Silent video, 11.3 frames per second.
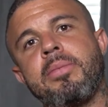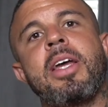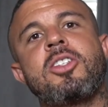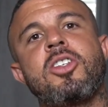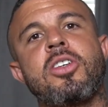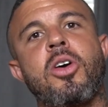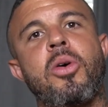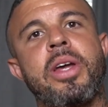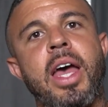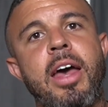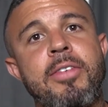Make sure you're
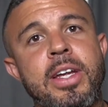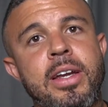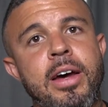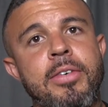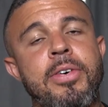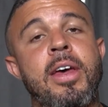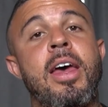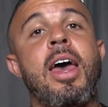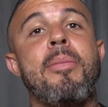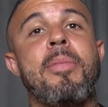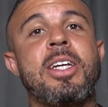going heavy enough
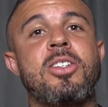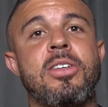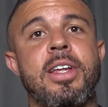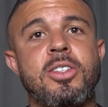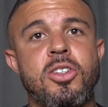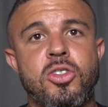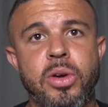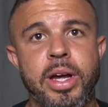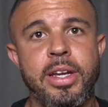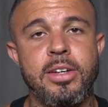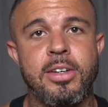and make sure that you're
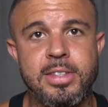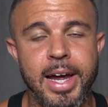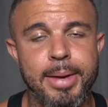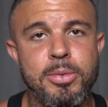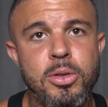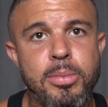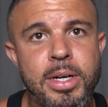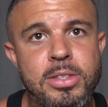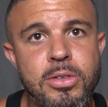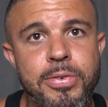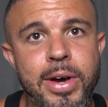training your type 2
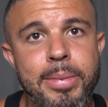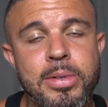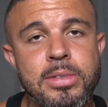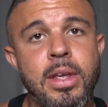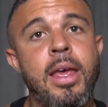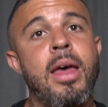muscle fibers.